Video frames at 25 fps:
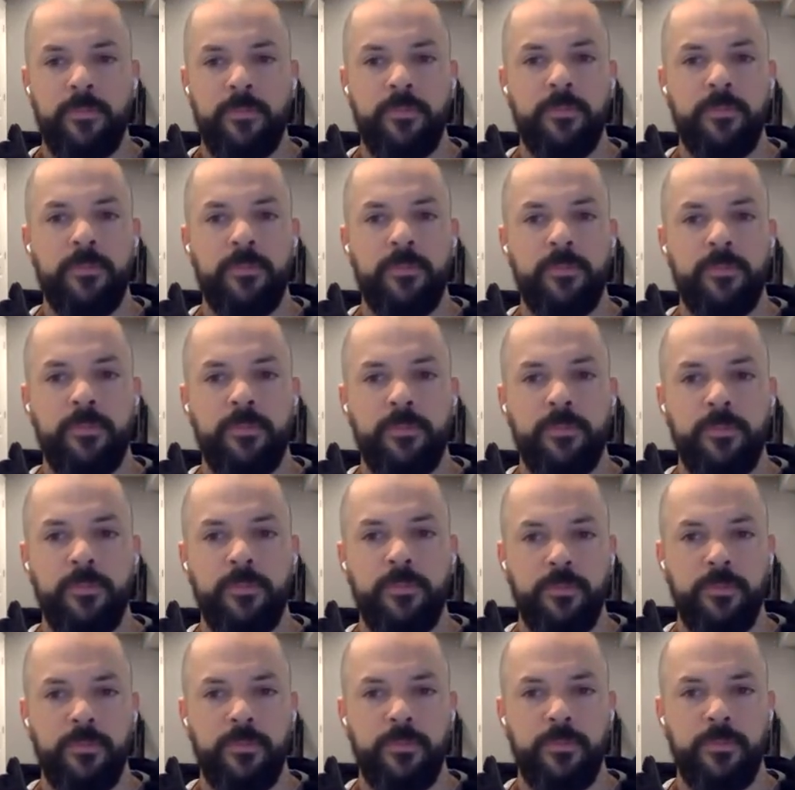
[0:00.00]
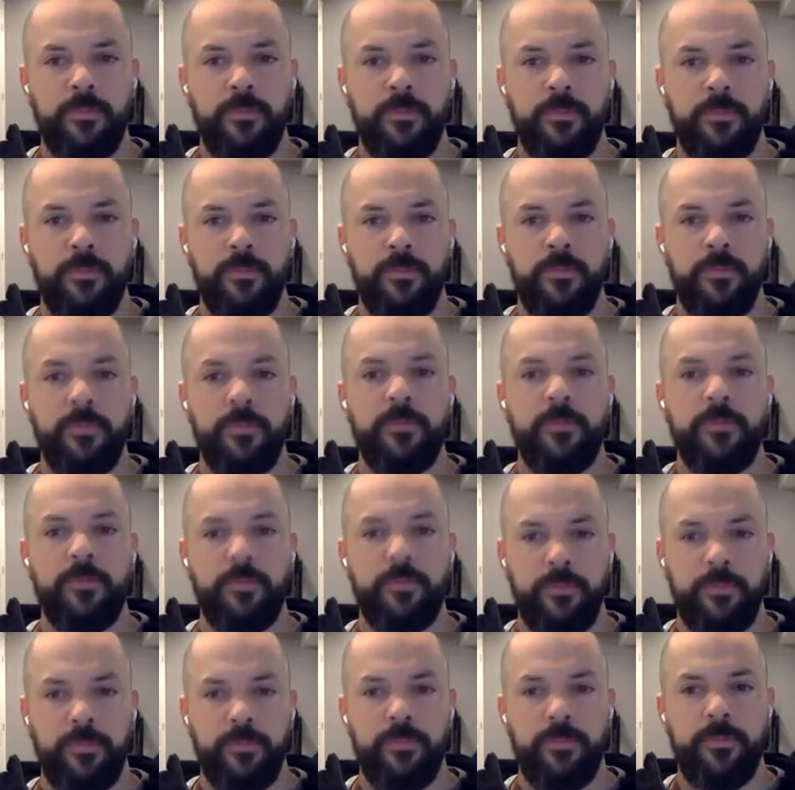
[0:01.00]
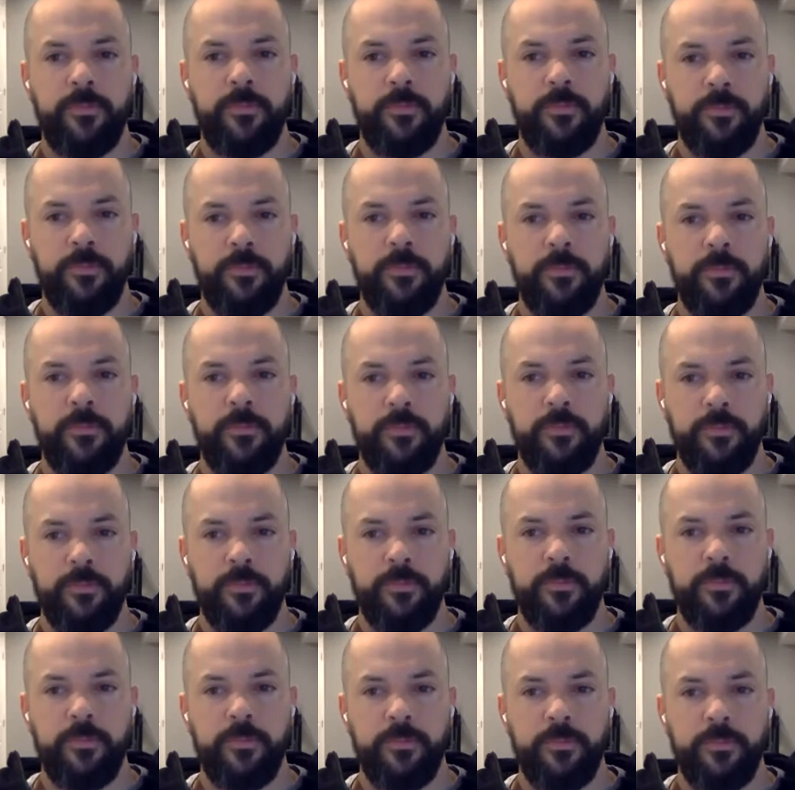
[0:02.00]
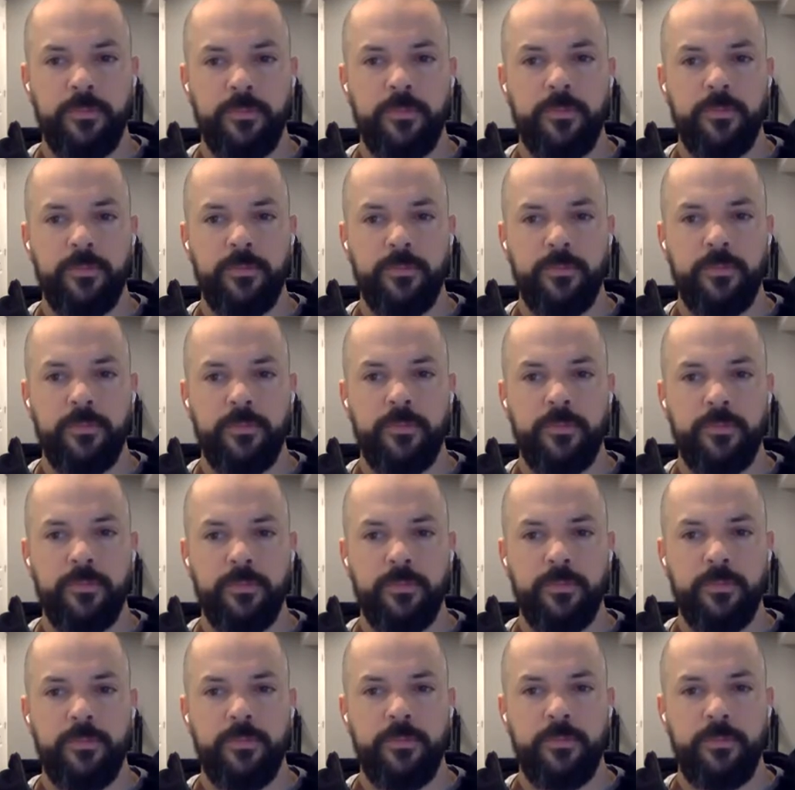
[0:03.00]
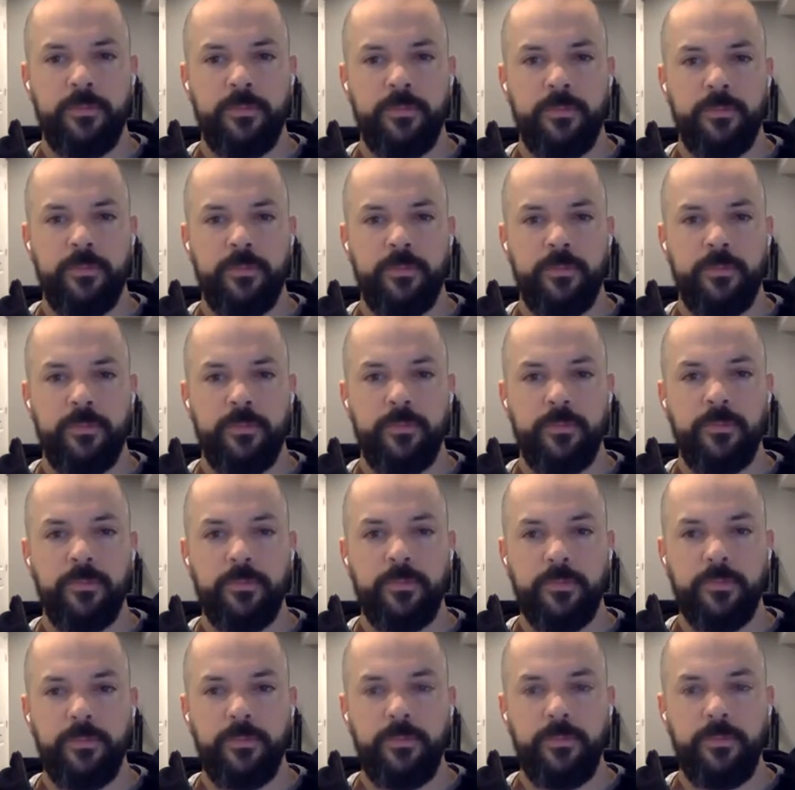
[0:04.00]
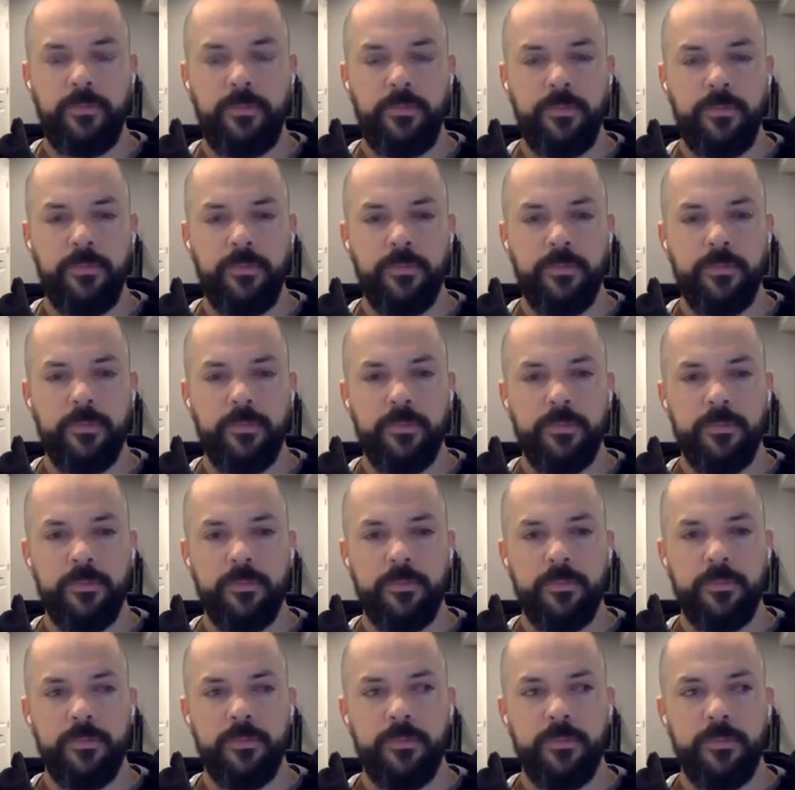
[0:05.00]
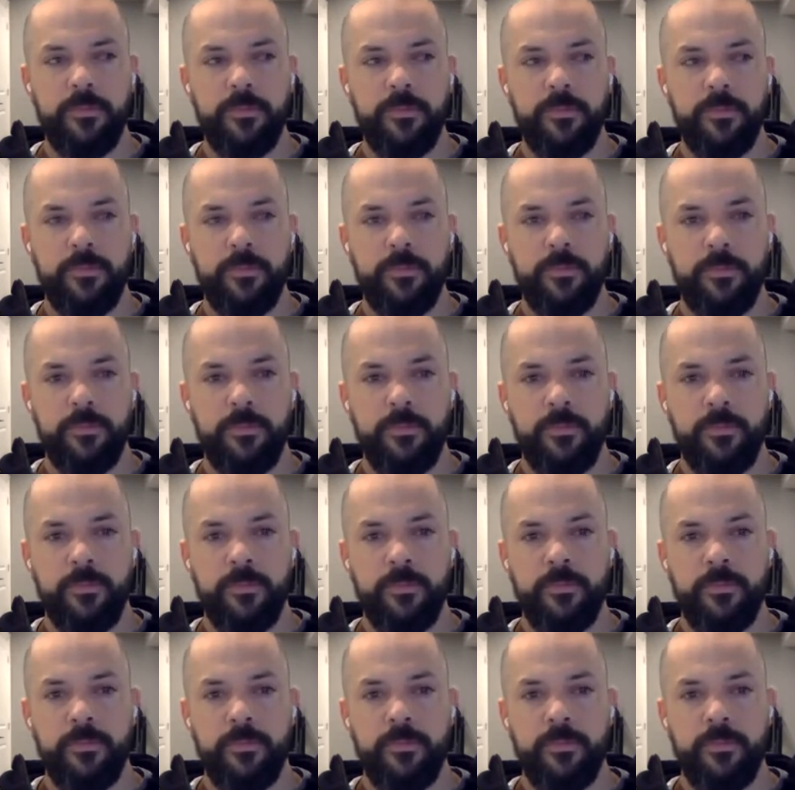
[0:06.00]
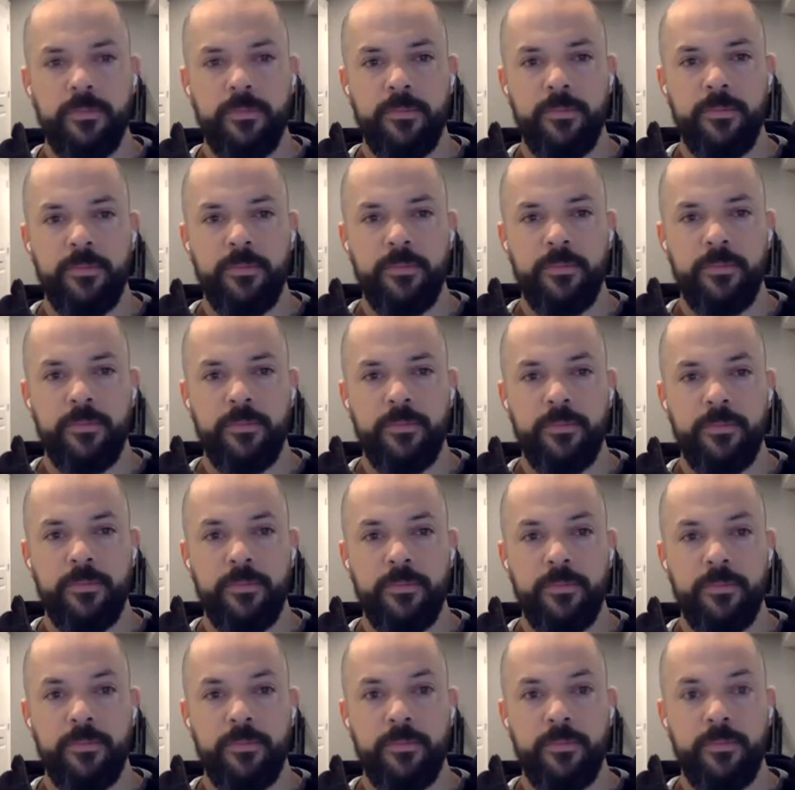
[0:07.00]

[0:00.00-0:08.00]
The person shown says nothing.